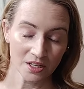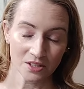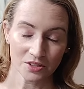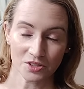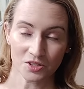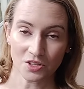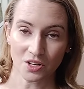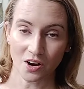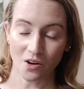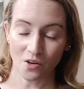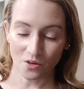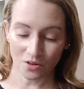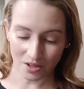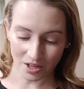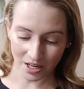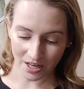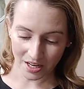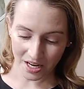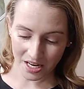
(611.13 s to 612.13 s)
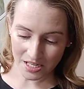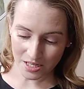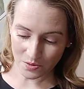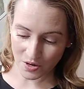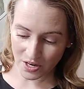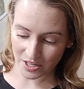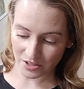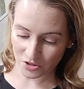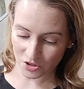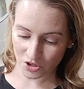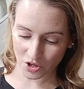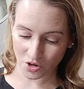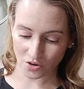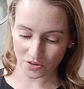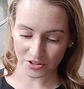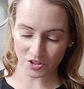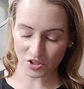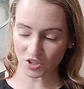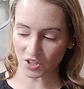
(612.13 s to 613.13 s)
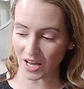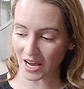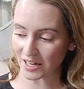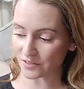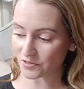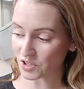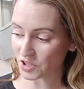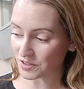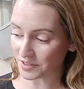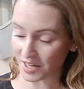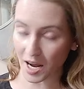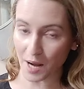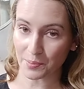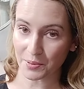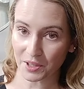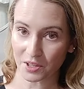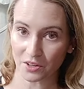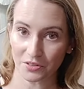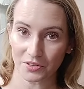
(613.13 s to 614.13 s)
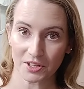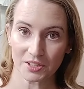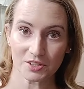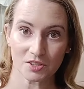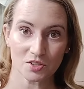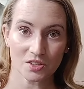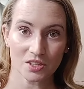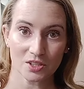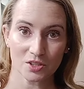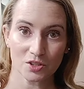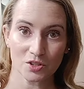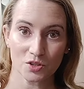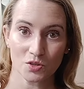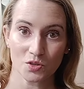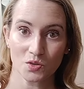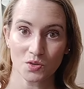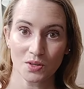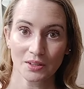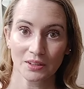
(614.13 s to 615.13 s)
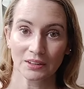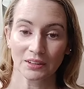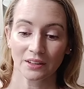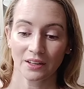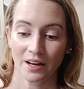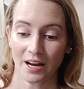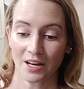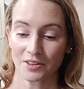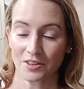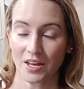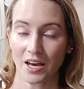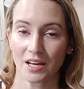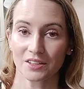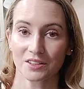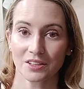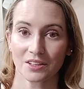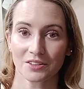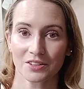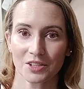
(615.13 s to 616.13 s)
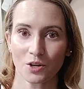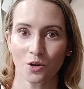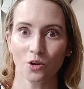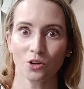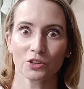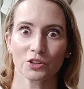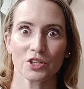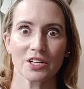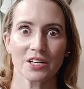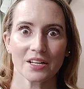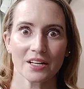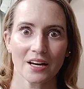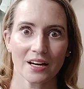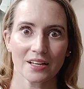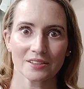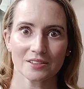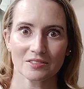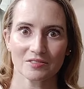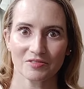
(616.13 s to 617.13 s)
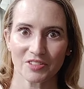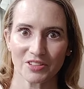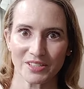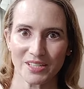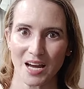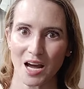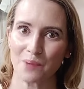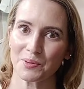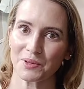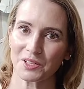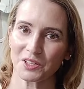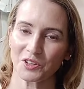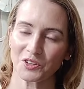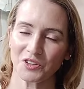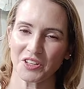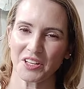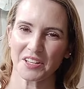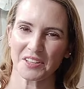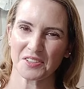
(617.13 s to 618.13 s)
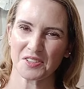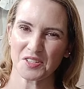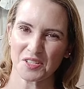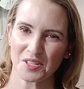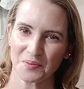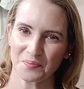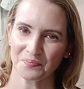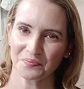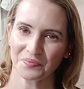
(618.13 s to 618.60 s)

So uh, anyway, so there's a lot of good topical things you can do. And then the older you get, the topical things,